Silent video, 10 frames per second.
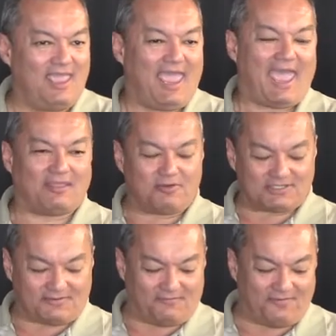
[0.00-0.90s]
And it
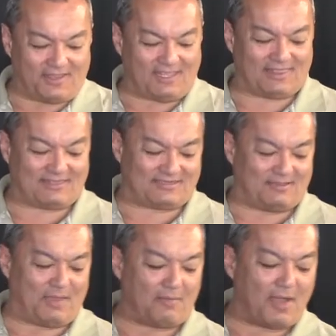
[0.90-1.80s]
was funny that
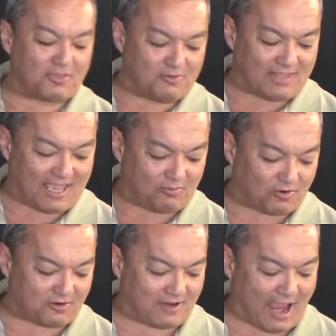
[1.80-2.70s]
my mother and I
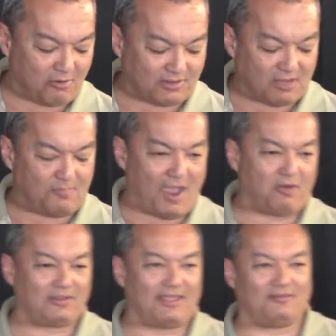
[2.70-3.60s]
were out and
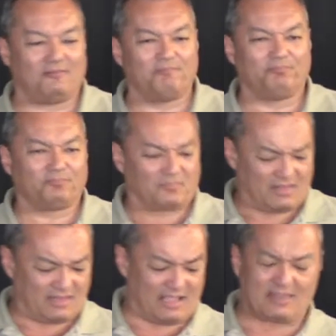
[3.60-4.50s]
about, and
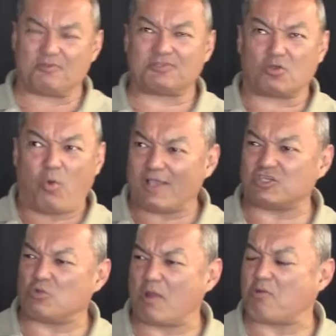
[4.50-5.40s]
there was a
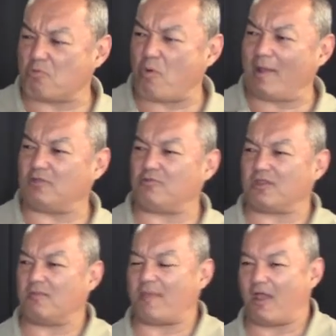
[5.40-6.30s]
question we were
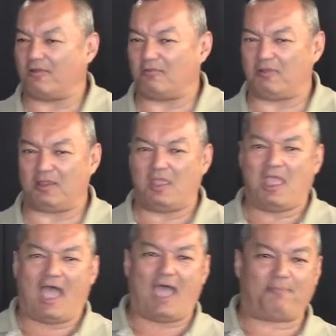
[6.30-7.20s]
wondering about, and
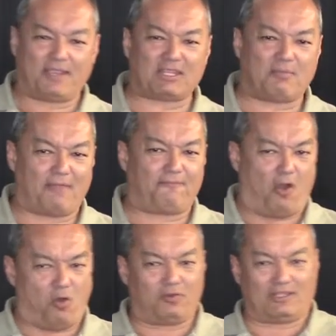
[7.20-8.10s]
I picked up my
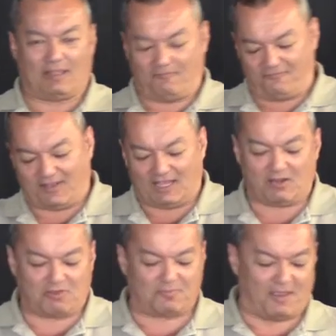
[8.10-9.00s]
phone, and I'm
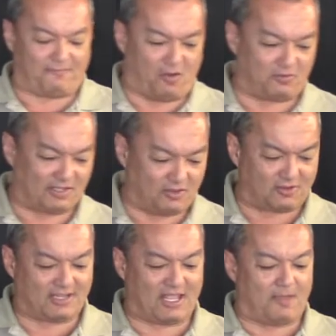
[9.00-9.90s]
fiddling with my phone to
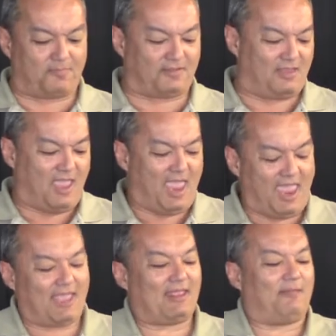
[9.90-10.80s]
look it up, and
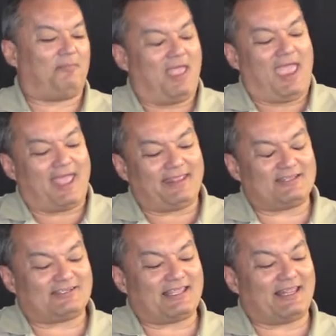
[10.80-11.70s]
it
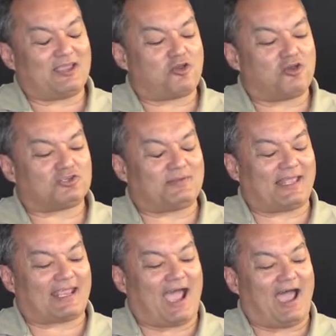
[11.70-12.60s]
just suddenly occurs to me,
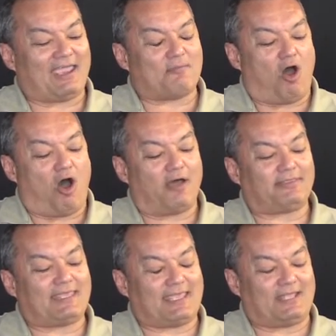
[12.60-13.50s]
like, I am on
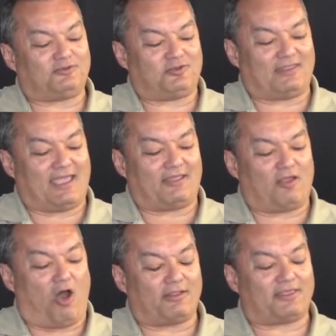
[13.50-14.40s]
the internet
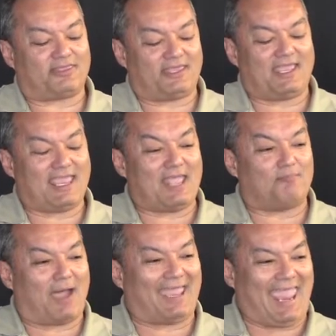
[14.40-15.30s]
on a thing
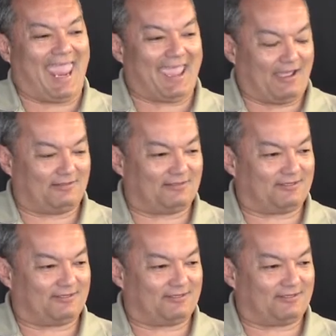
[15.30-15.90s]
in my hand.